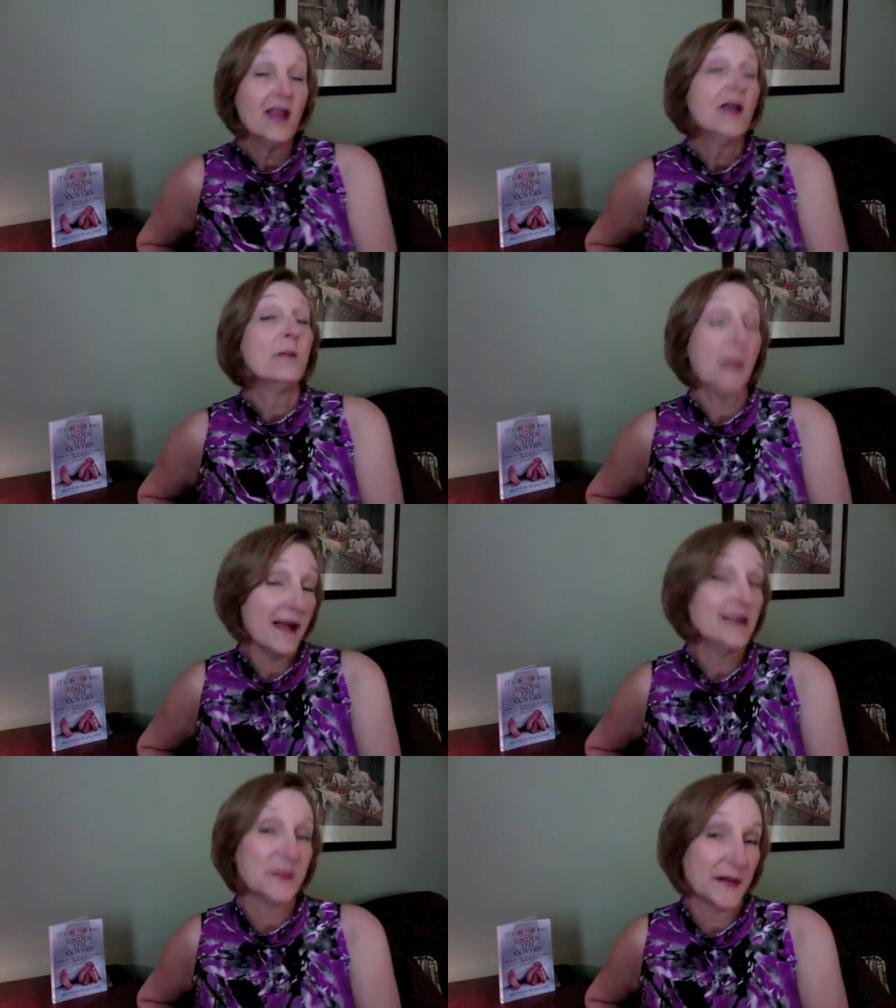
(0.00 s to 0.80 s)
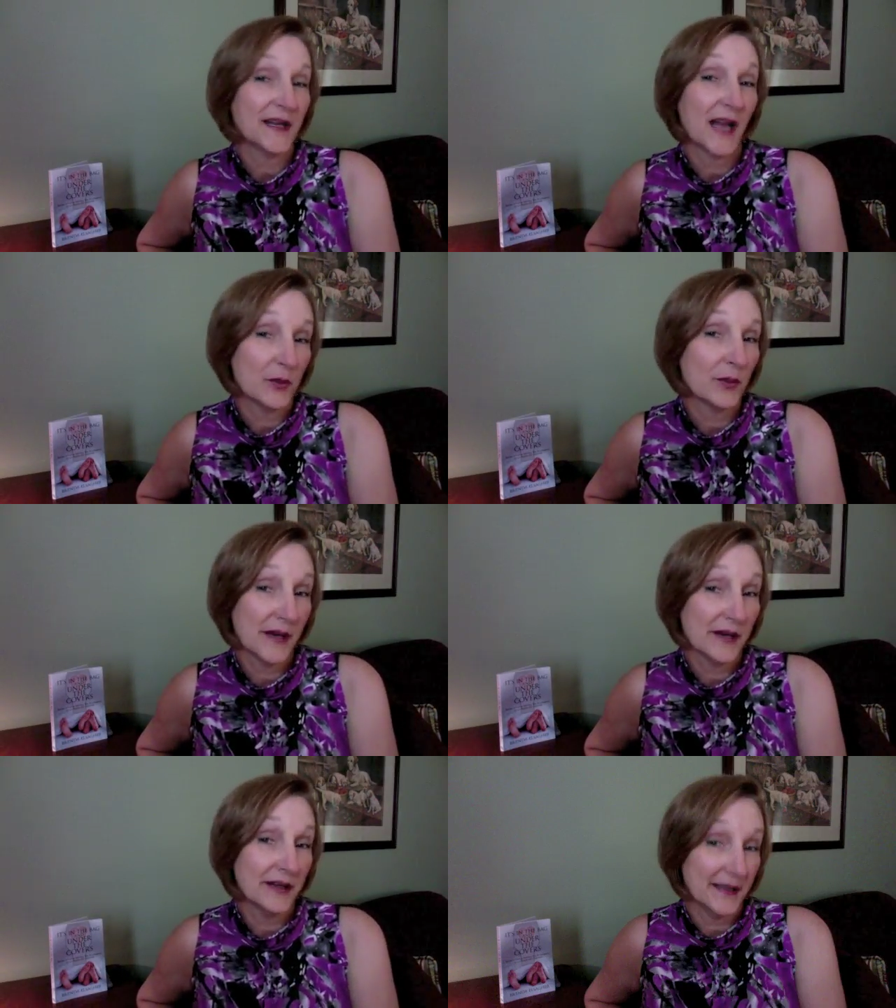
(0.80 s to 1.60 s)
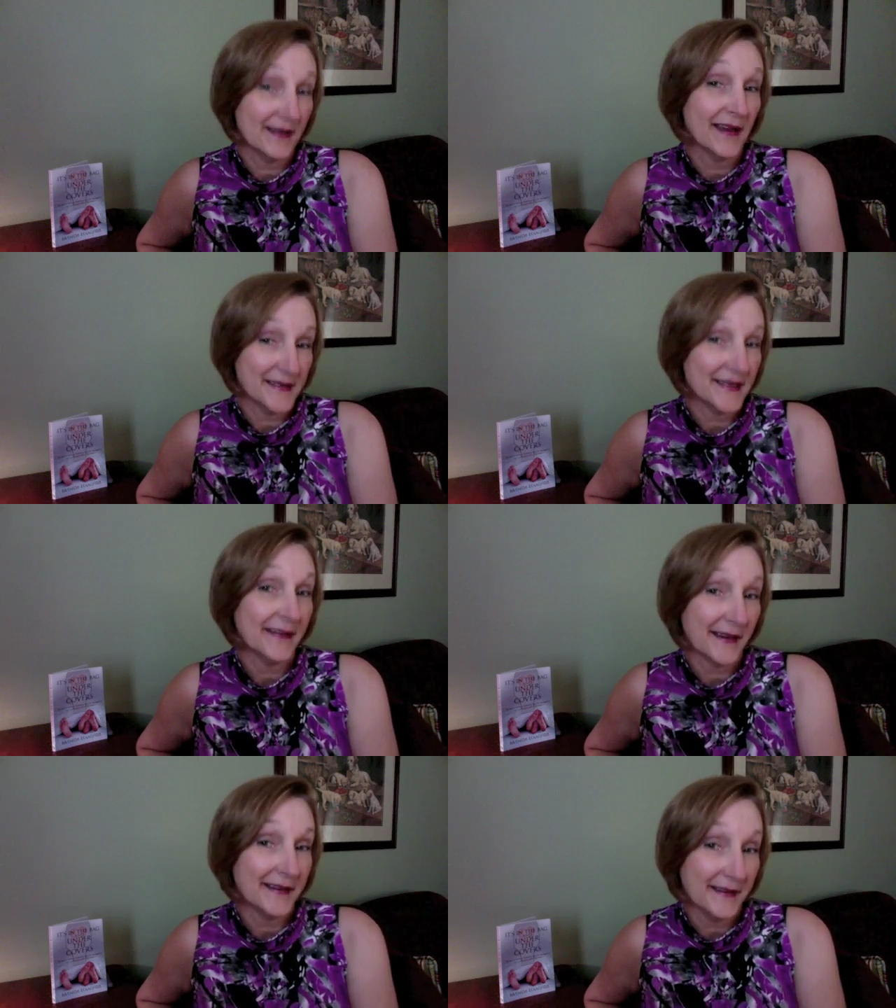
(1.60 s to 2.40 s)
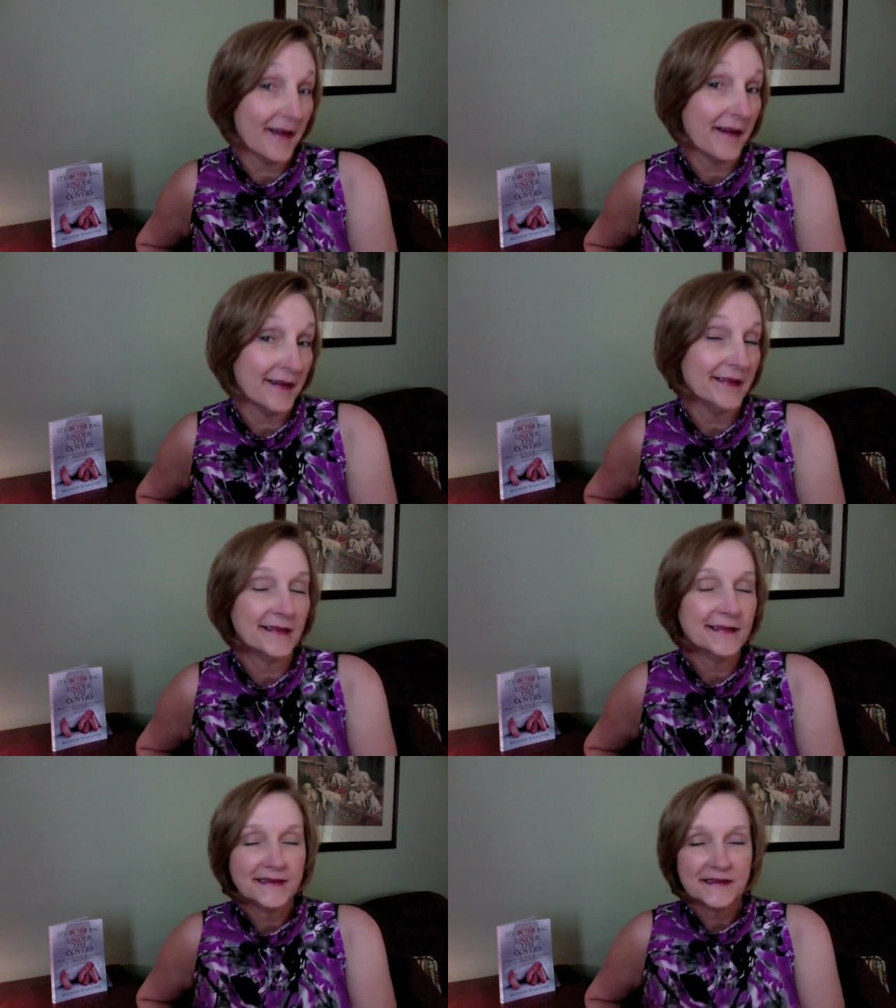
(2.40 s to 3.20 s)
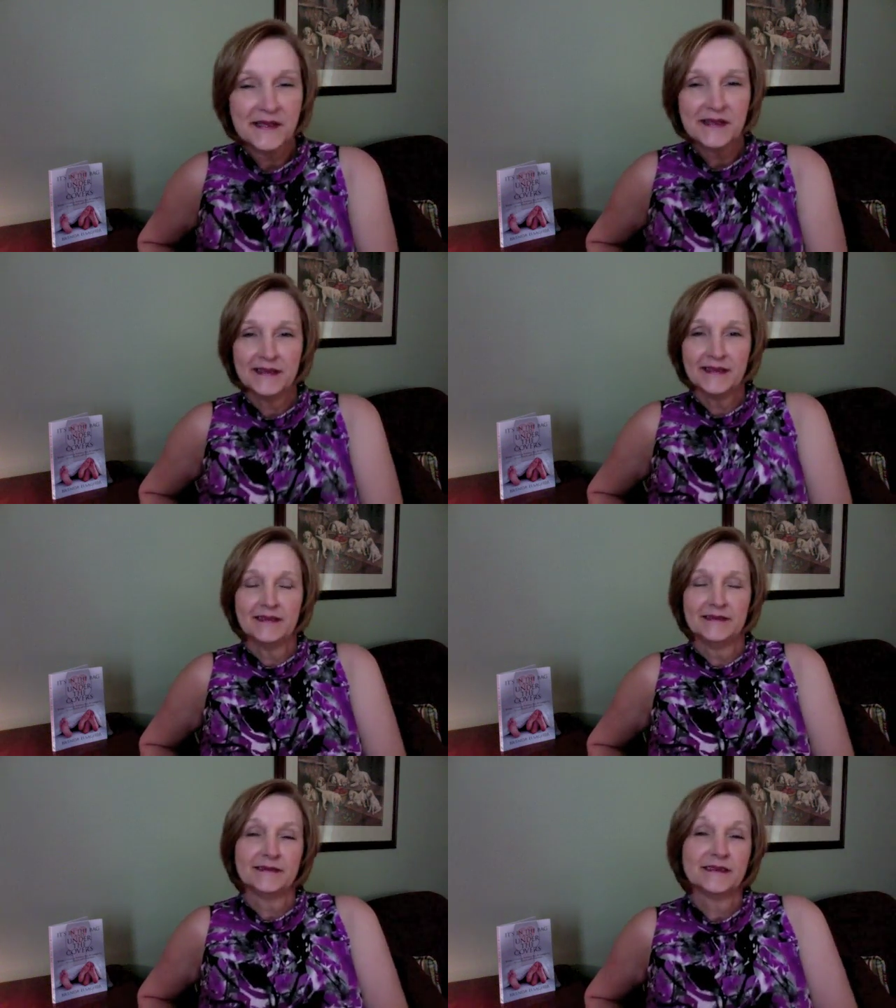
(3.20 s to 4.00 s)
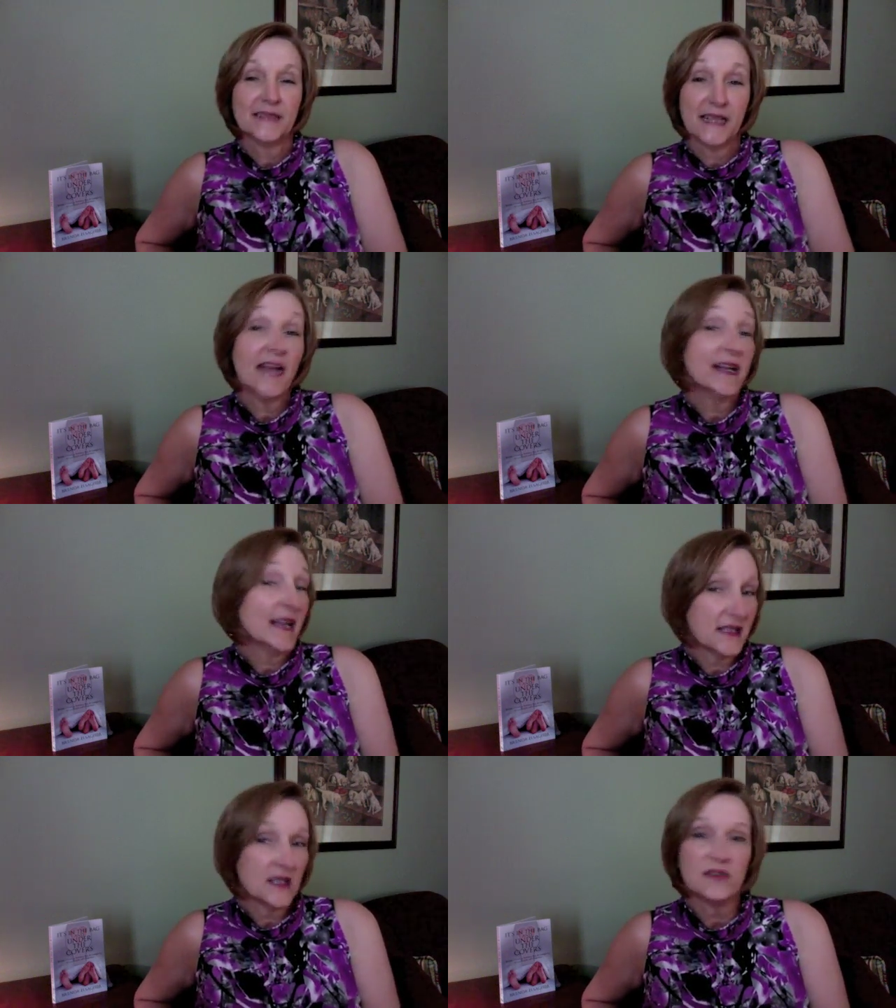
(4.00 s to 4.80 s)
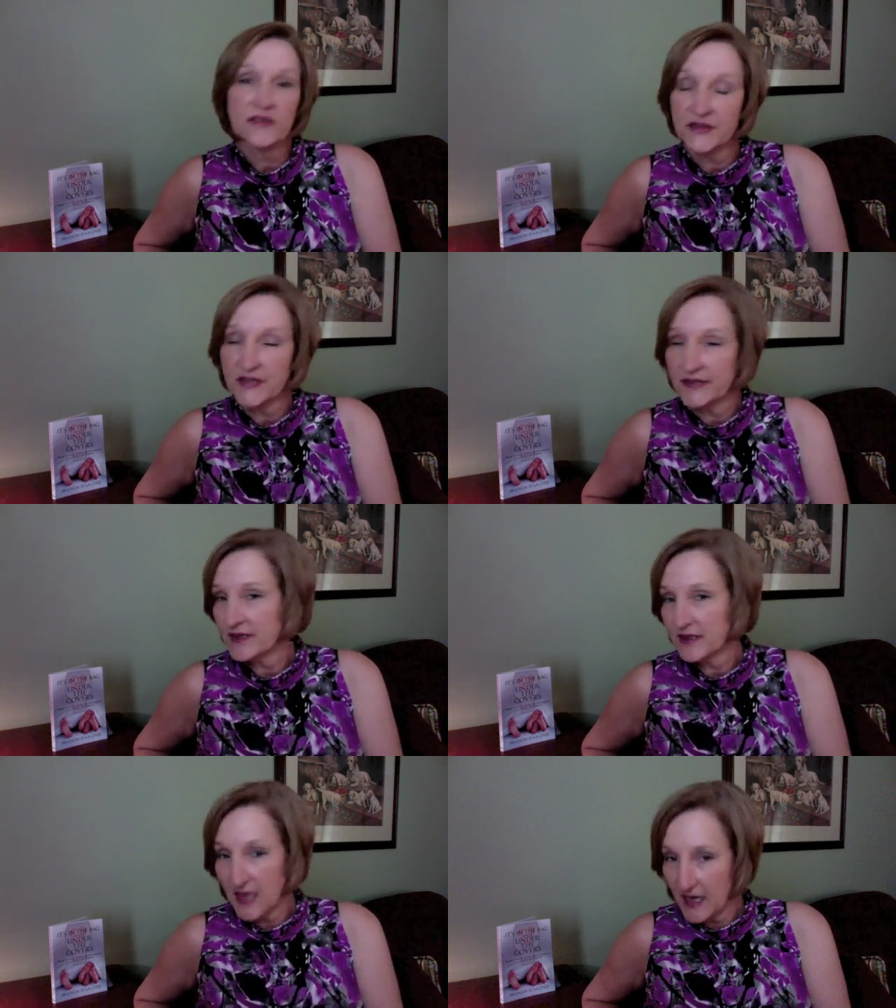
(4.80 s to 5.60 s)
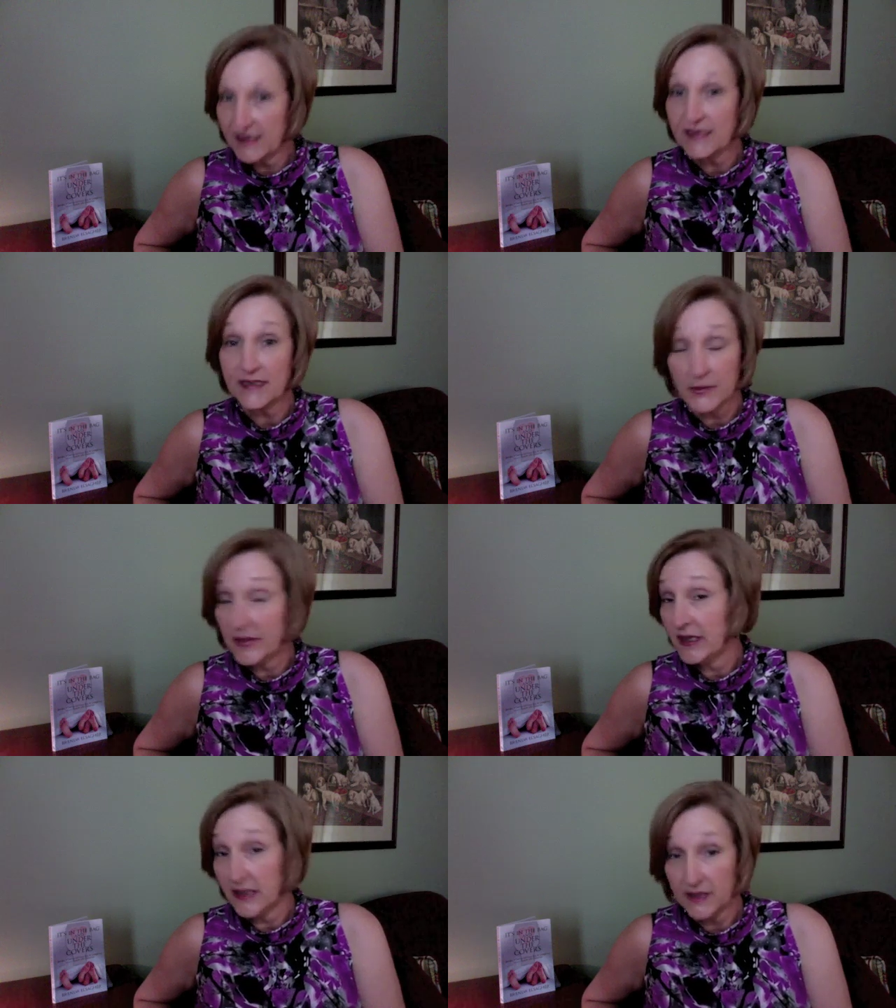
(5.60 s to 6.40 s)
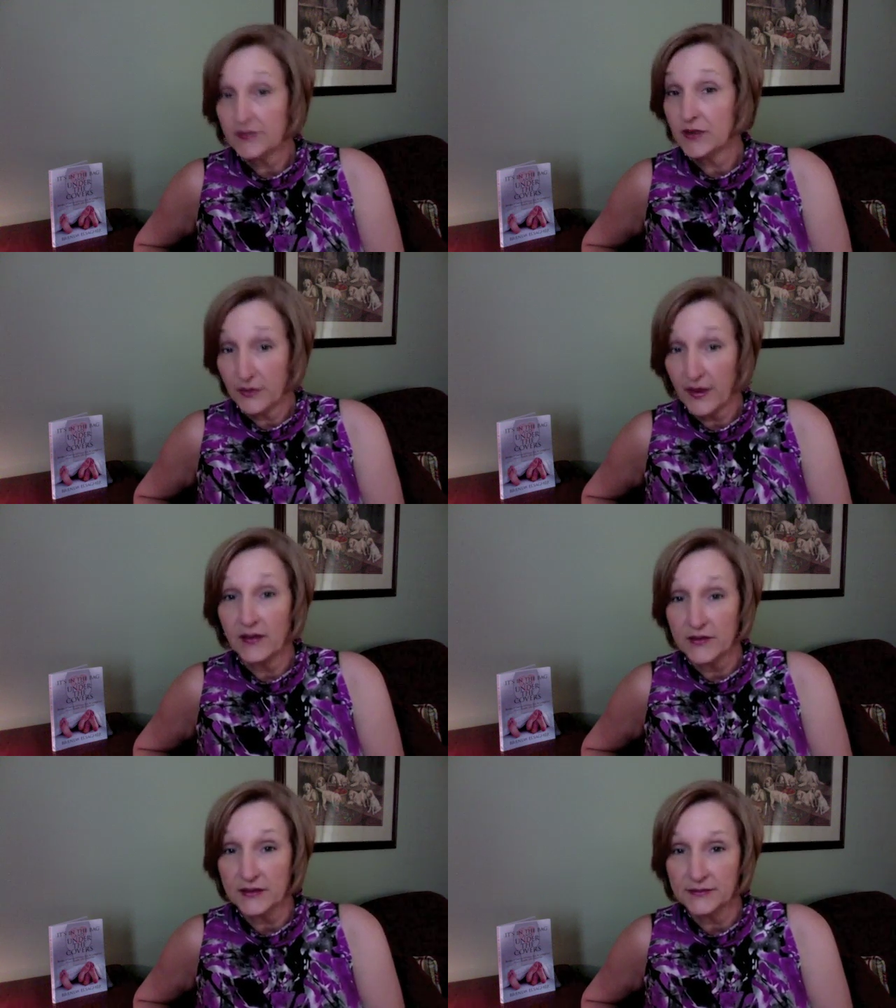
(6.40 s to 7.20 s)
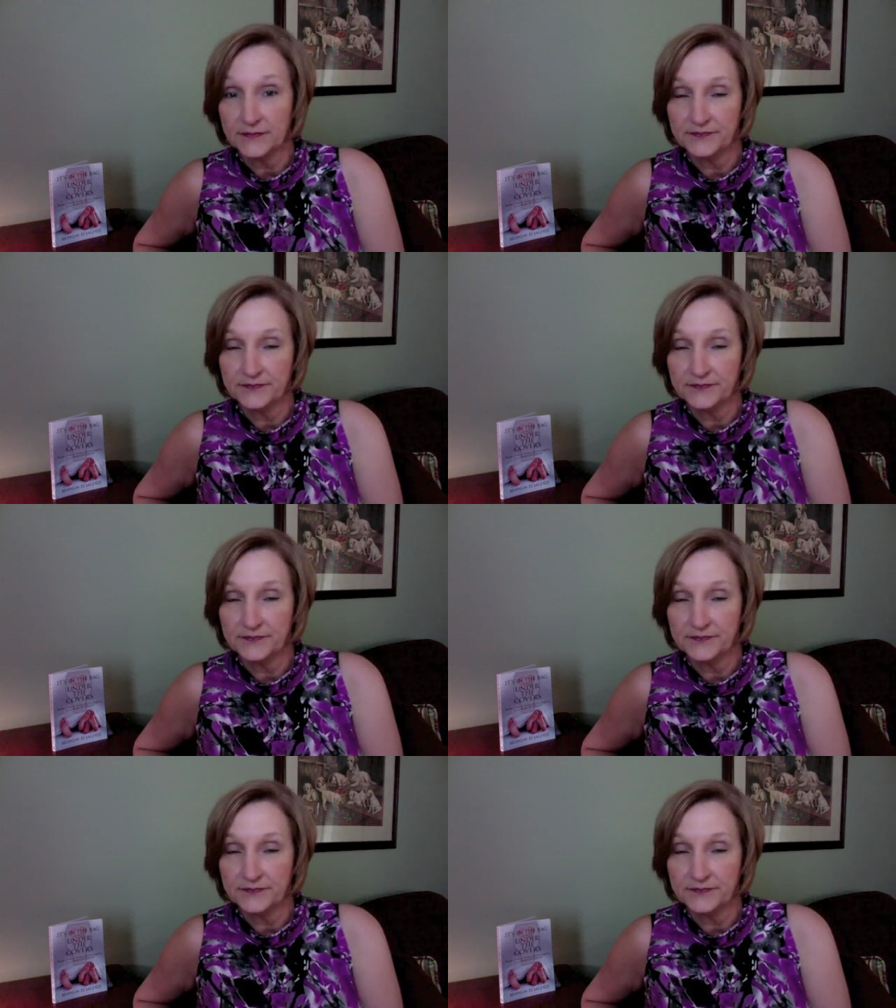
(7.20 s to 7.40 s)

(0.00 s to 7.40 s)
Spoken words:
My husband and I were married in 1999, and I got ulcerative colitis in the beginning of 2000.